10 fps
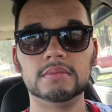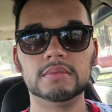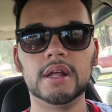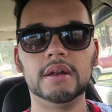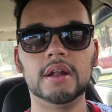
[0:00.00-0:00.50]

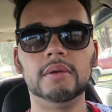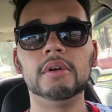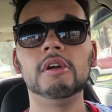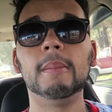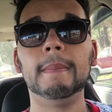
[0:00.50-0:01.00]
no no no
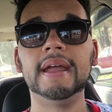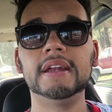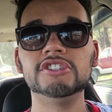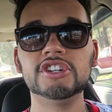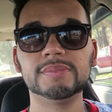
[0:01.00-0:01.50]

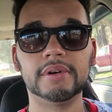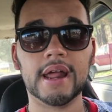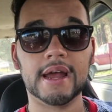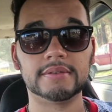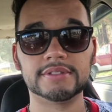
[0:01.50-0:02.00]
making a gingerbread
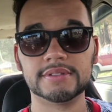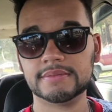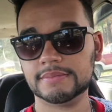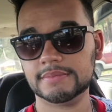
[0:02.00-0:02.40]
house